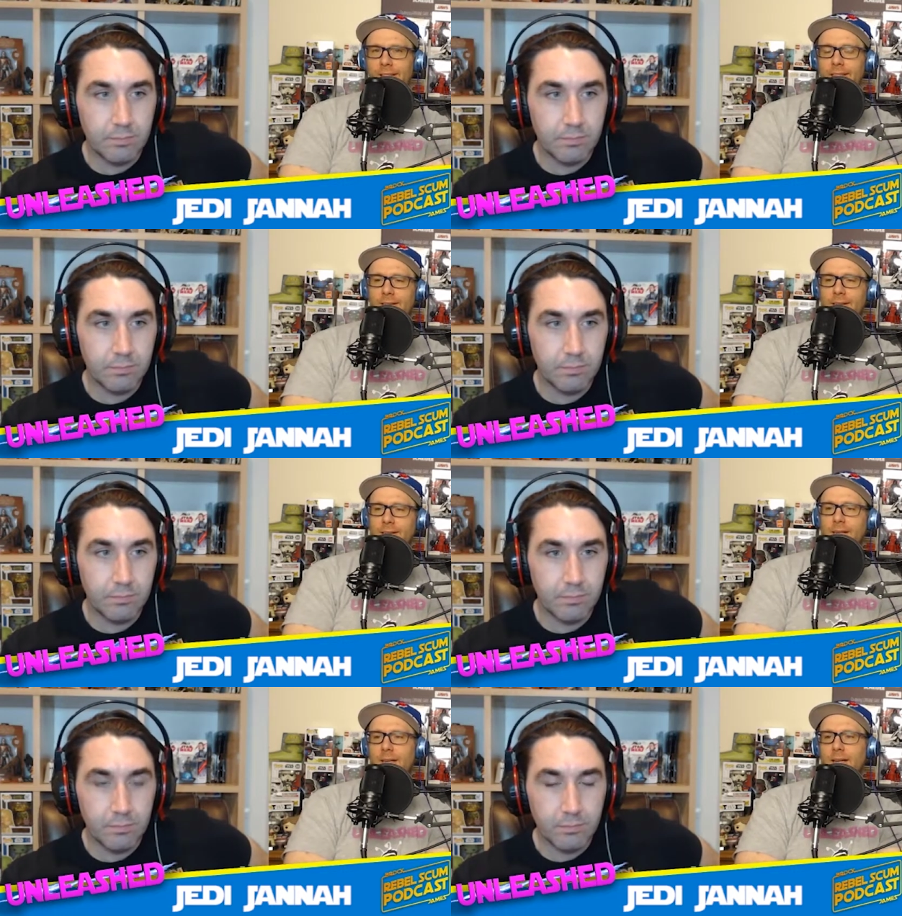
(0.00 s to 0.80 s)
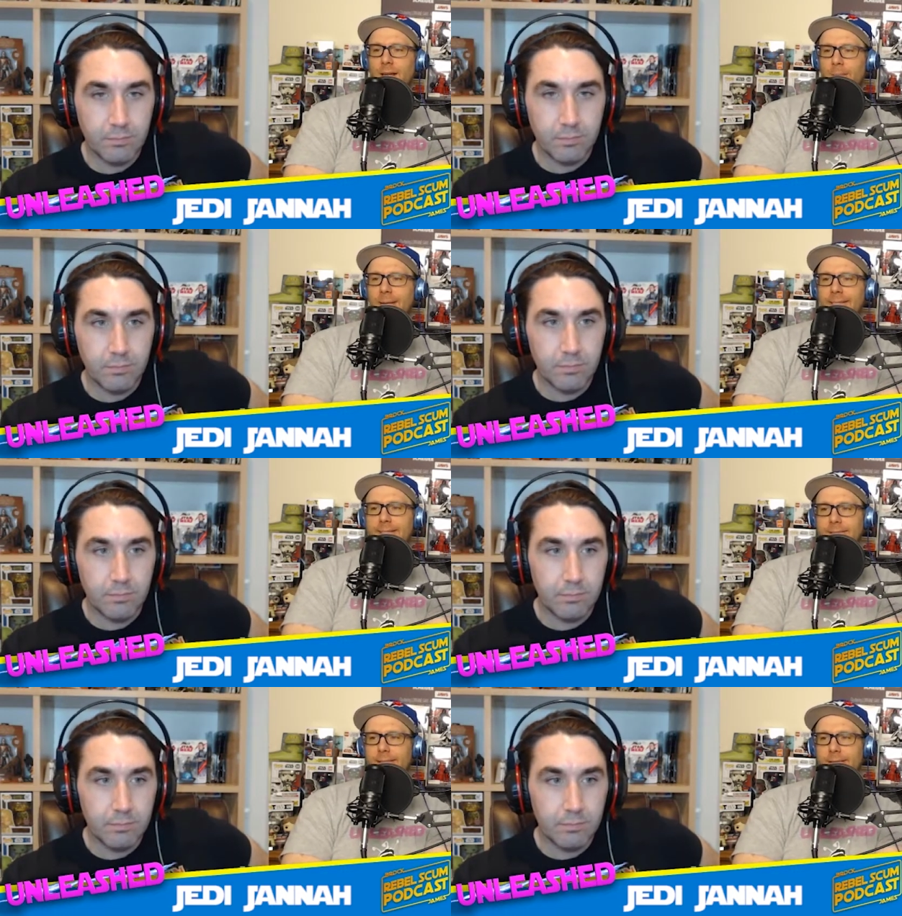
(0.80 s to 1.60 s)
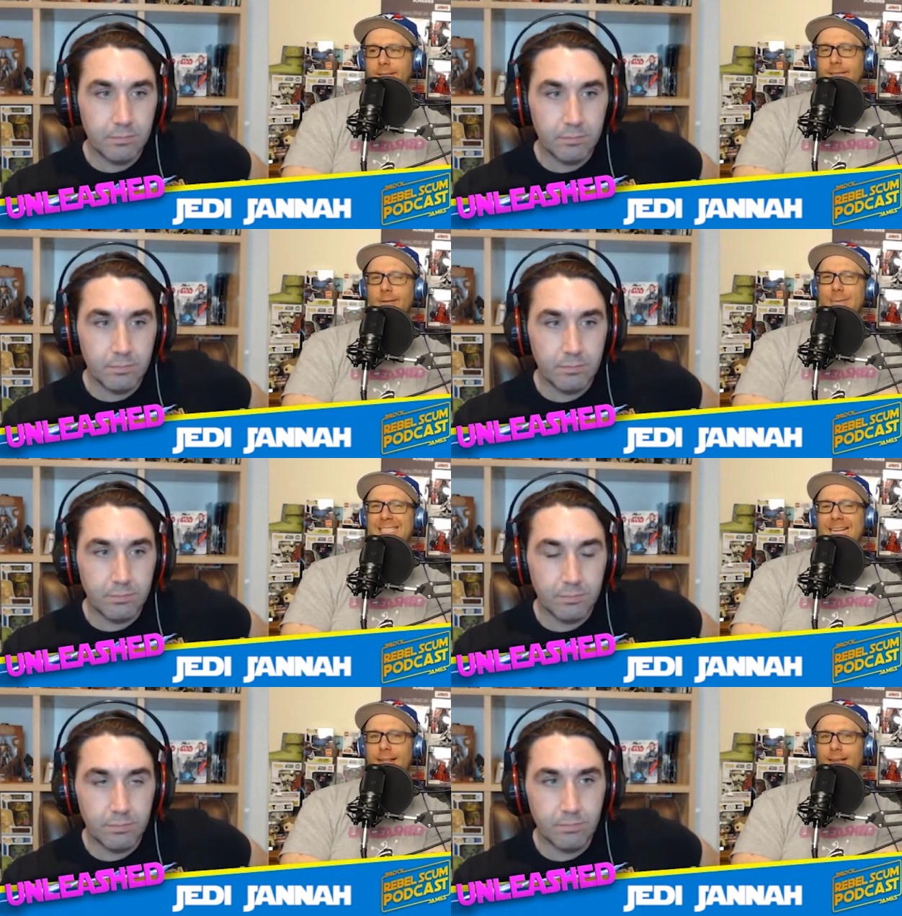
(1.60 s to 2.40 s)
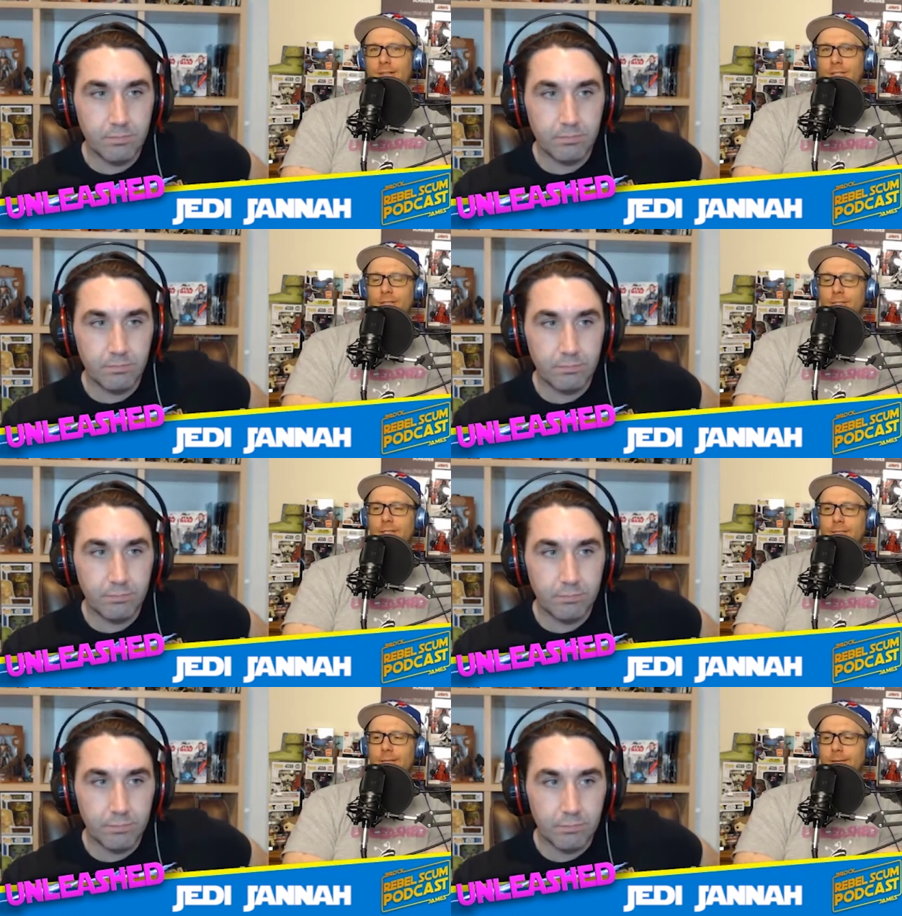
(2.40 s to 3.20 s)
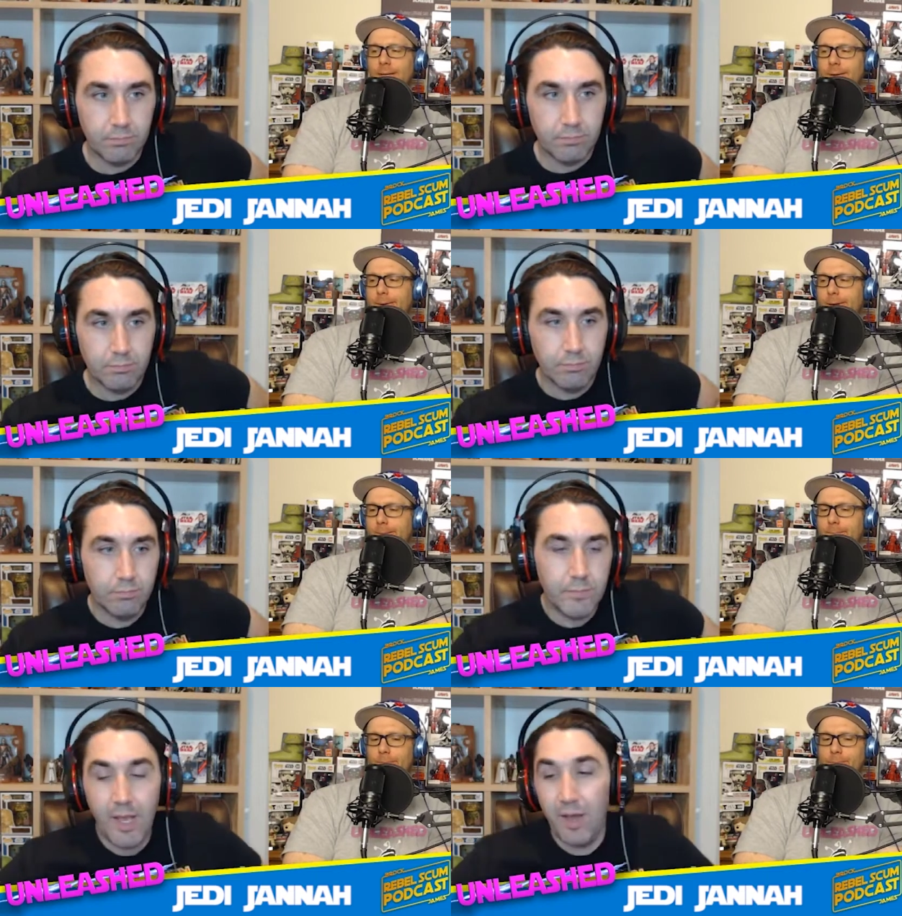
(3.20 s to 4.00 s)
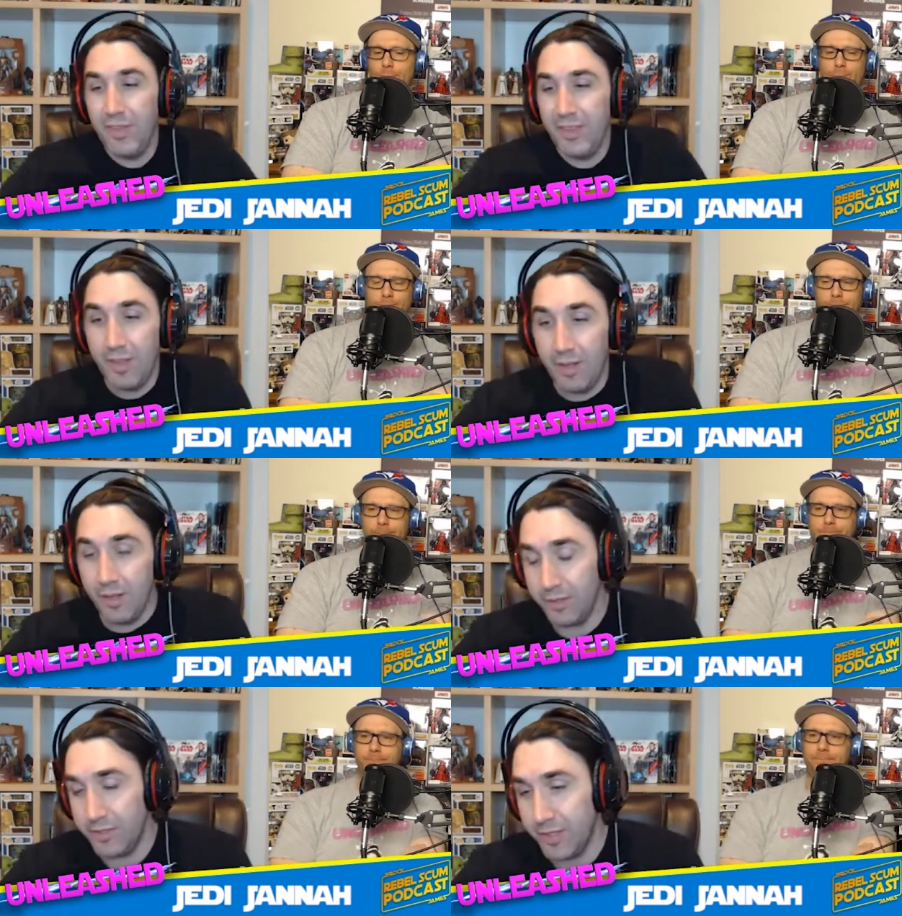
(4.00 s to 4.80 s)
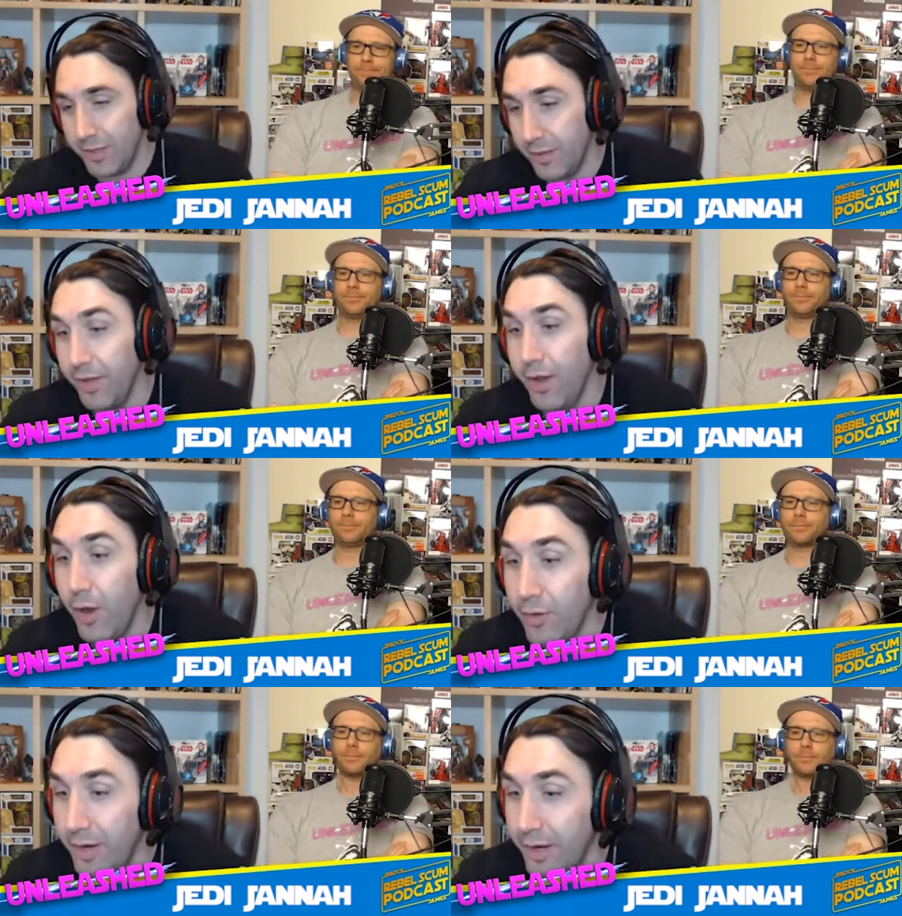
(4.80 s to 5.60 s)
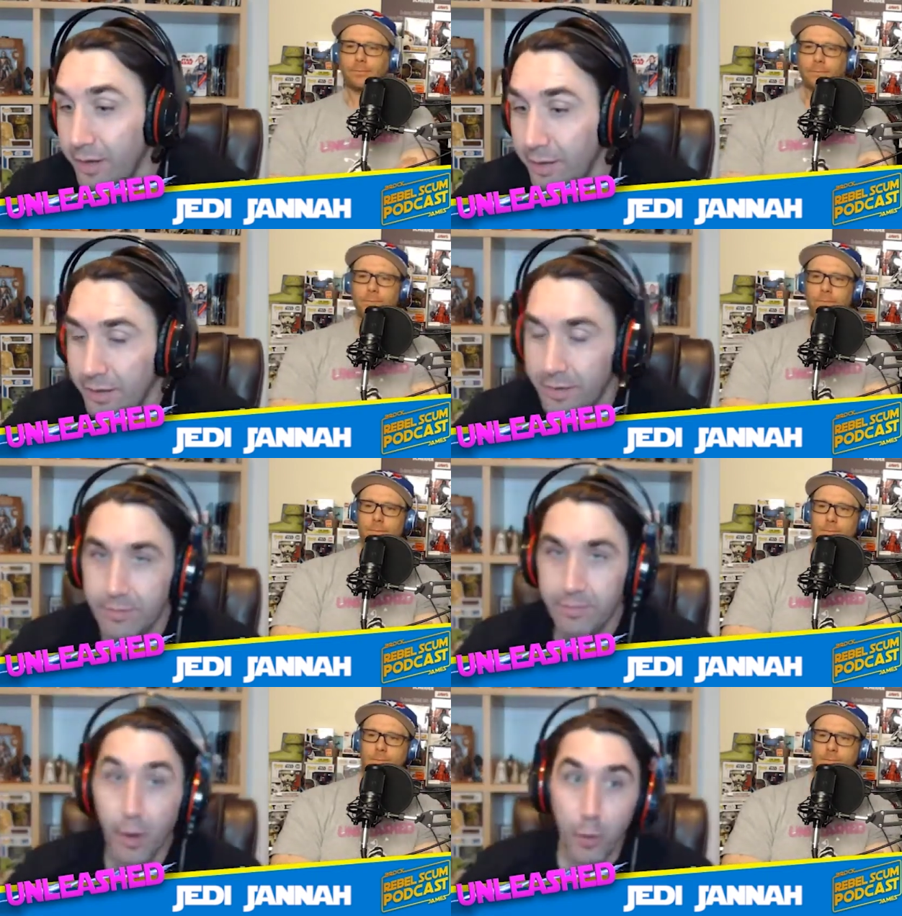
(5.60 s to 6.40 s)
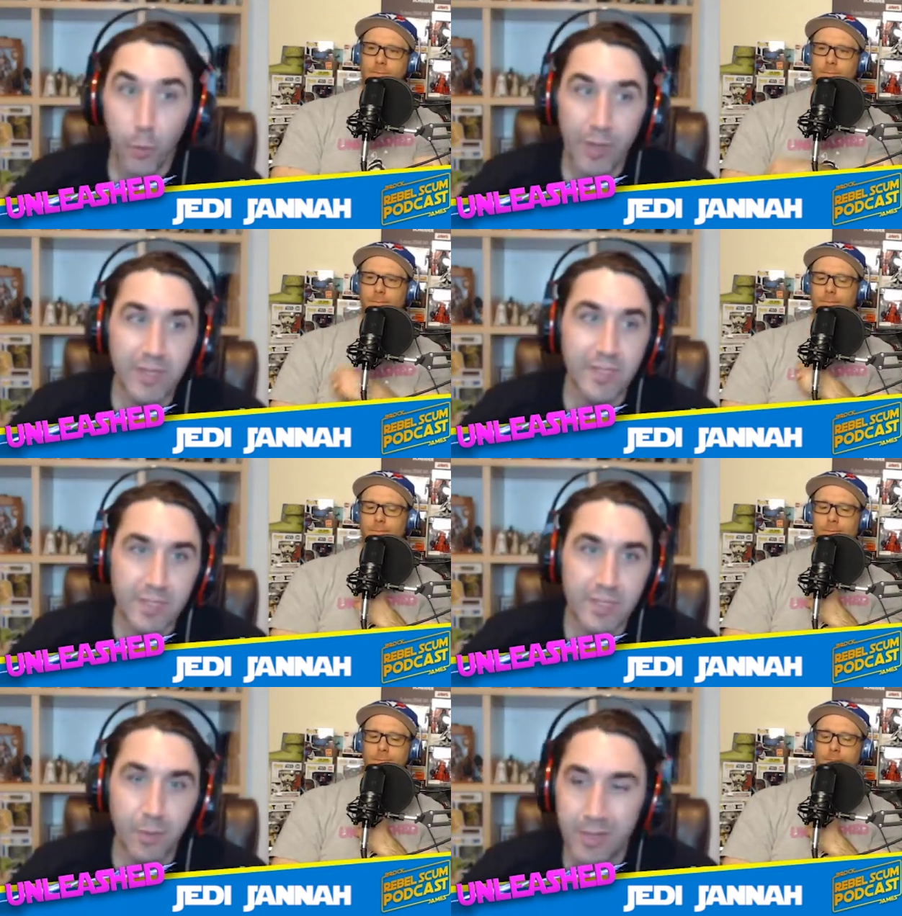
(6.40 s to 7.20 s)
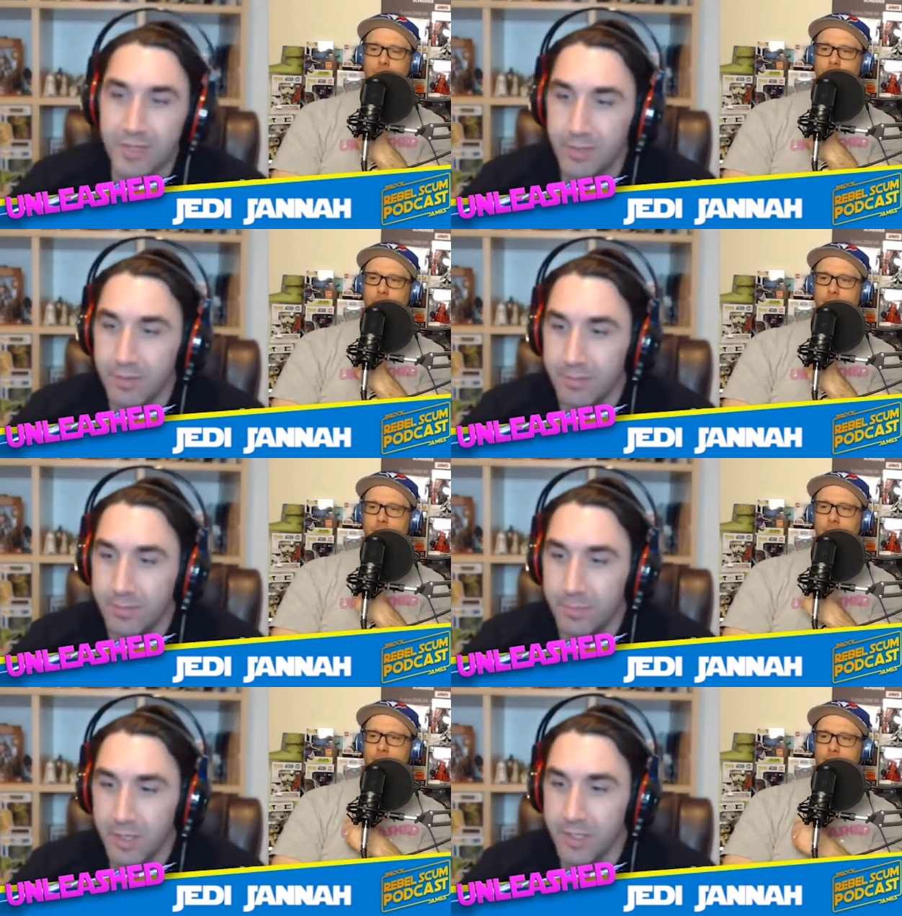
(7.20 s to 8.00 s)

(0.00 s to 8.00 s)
Speaker 1: I think uh, mentally, their mentality mm. changes. Um,
Speaker 2: yeah, I think yeah, like you said though, they are in a no-win situation yeah.